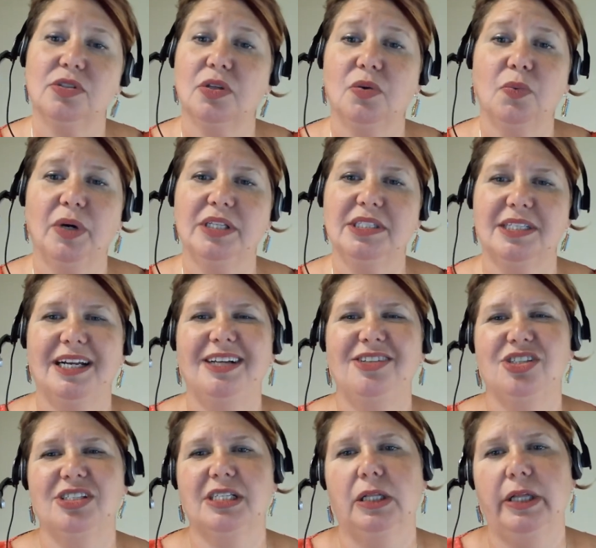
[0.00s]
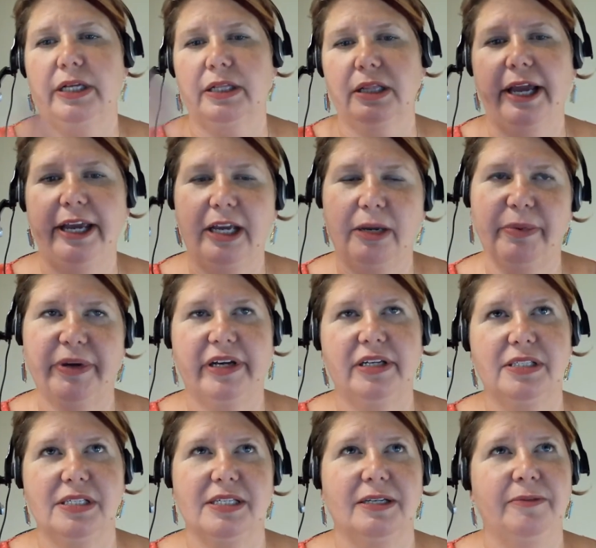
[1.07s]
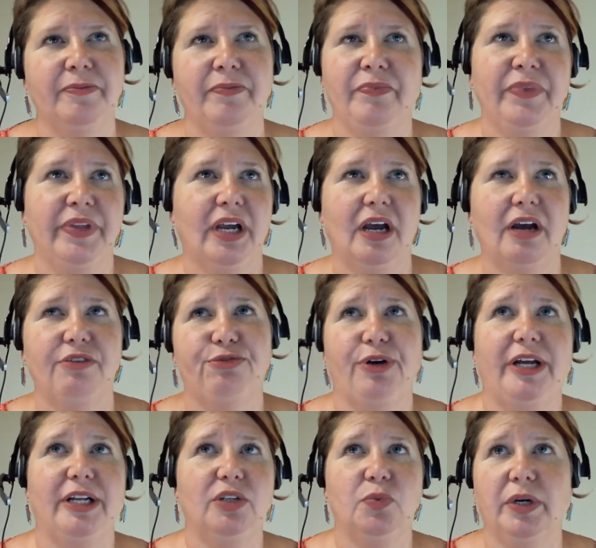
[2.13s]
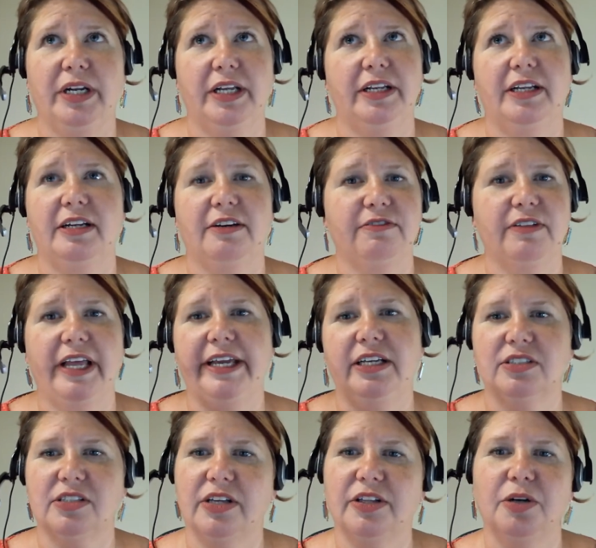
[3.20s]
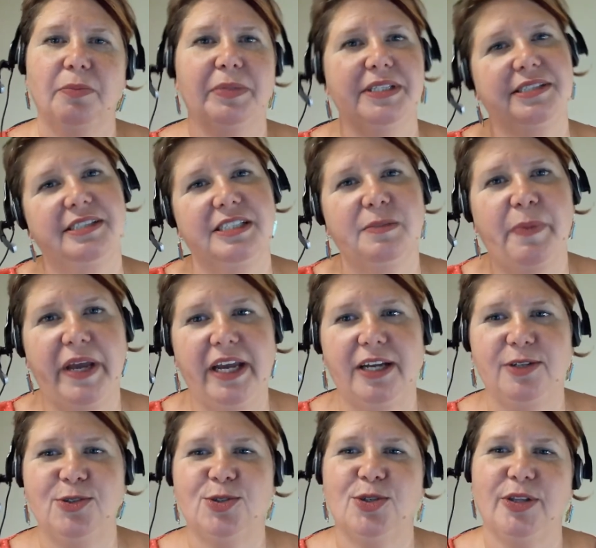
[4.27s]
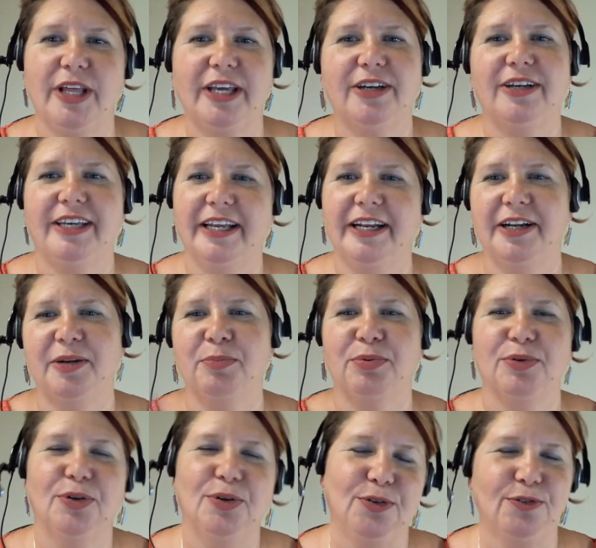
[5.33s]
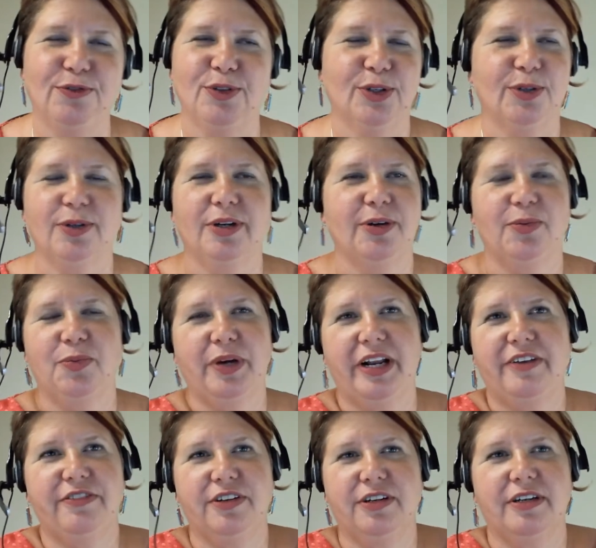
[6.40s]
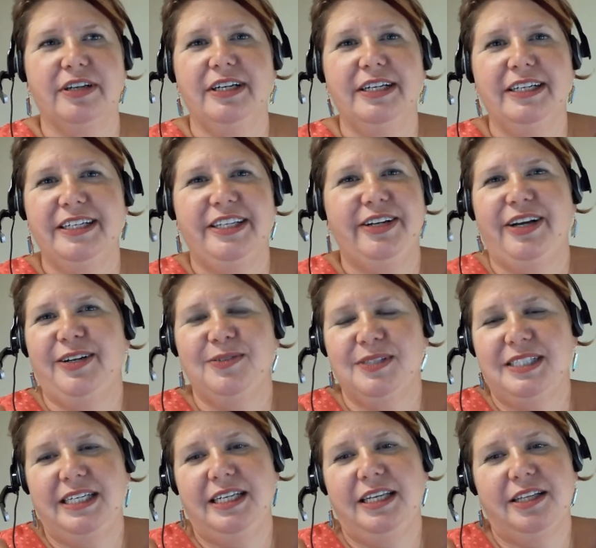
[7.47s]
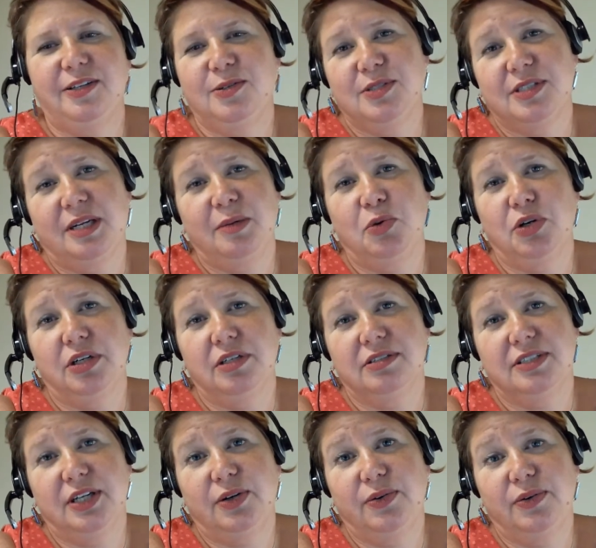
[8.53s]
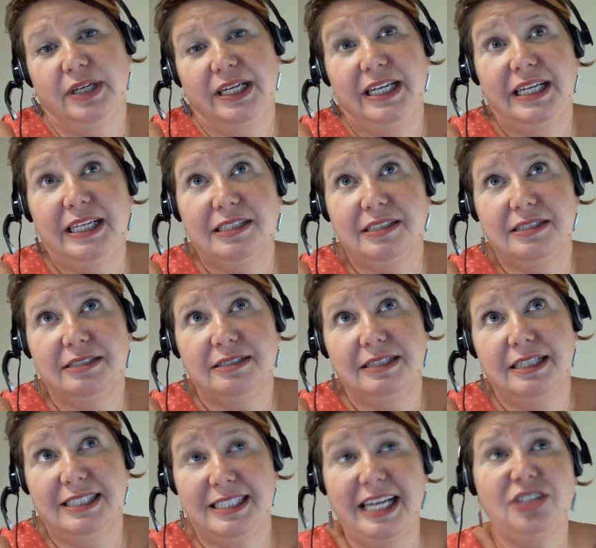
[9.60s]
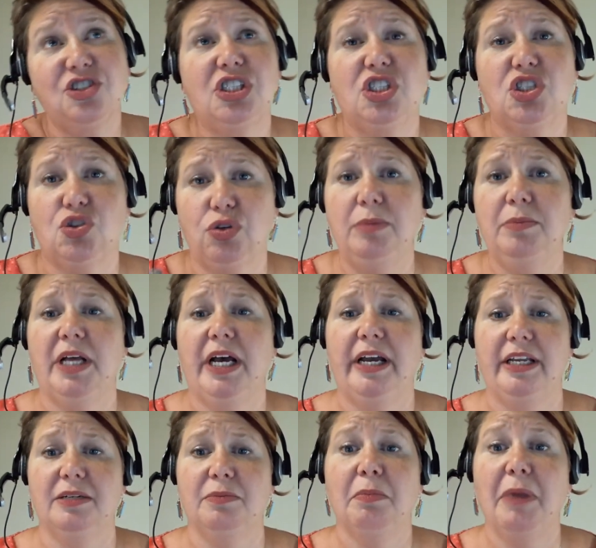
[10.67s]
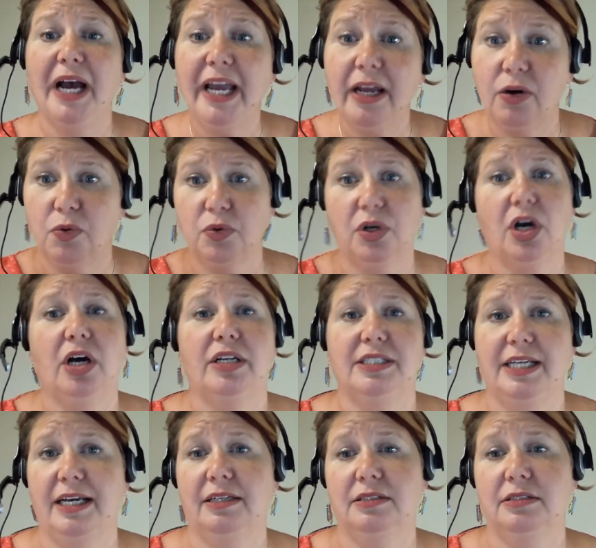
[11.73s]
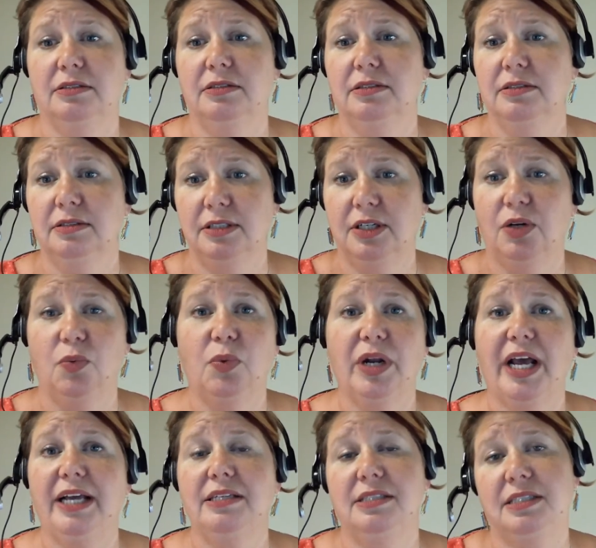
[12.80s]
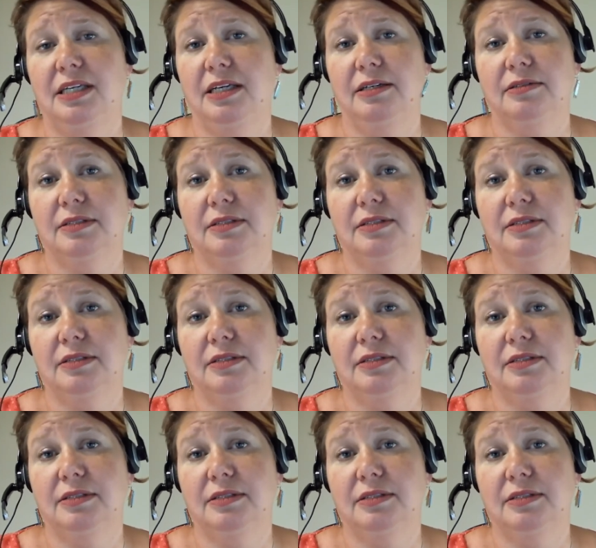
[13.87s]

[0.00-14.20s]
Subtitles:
So the ones that I just clicked like because a friend wanted enough likes on their business page so they could get it approved or whatever, I don't see any of those anymore. So it's actually streamlined my own content, what I see.